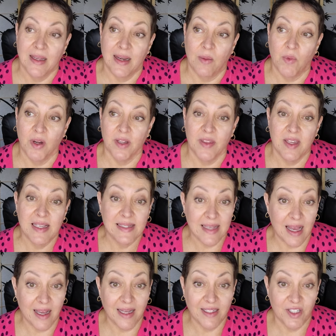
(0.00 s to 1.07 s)
Now, one of the things
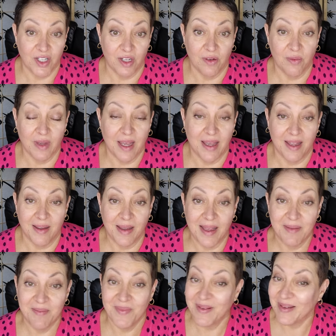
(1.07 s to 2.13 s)
that I do, uh,
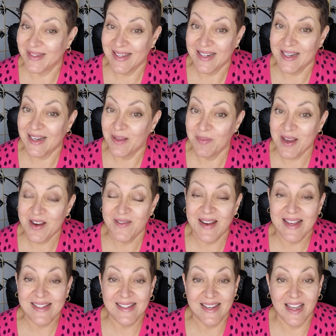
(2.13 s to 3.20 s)
it might sound a little bit
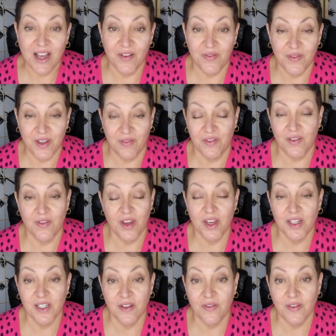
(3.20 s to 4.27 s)
crazy, I've, if you've
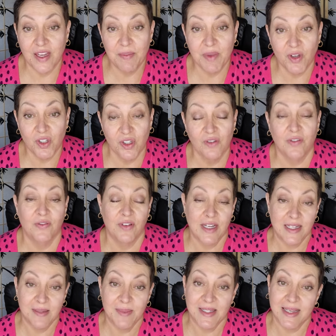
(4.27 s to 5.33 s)
heard of emotional
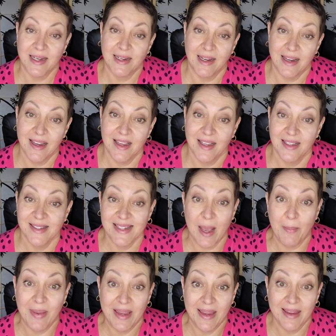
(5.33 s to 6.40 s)
freedom technique,
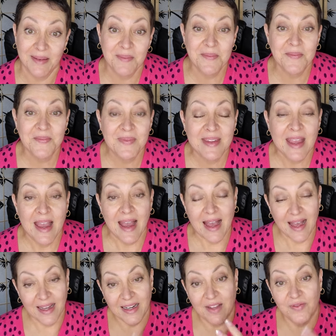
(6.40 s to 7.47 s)
tapping,
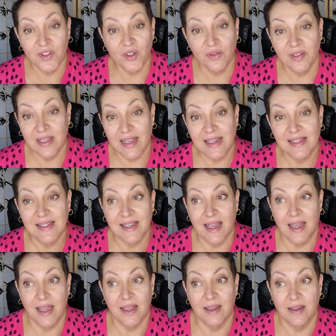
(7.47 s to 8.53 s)
and I've done this,
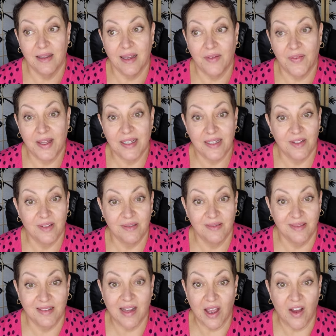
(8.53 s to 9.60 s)
uh, I've had it,
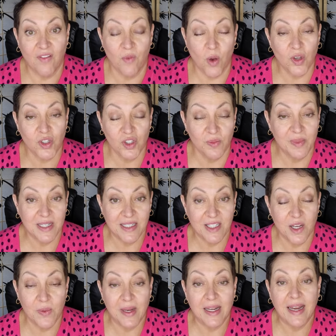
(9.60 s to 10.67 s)
you know, I've watched somebody
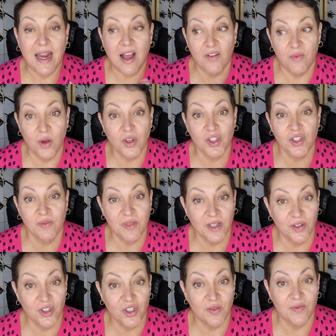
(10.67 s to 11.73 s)
doing it, I've watched some
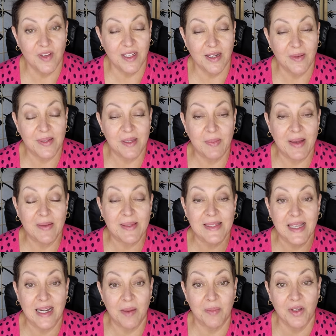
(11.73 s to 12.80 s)
YouTube videos
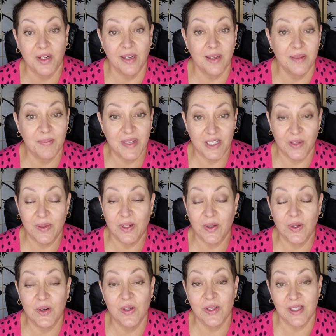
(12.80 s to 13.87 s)
about it, and I'm going to be doing a
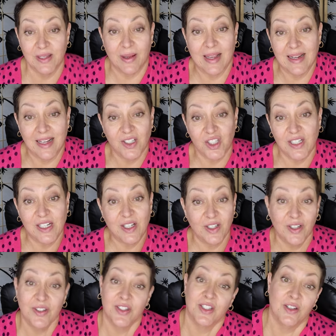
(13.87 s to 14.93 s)
course so I can actually
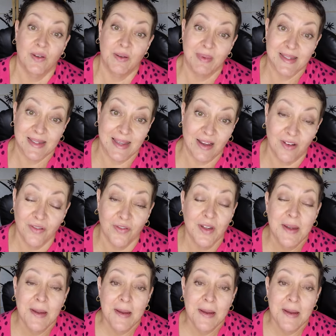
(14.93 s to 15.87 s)
learn to do it myself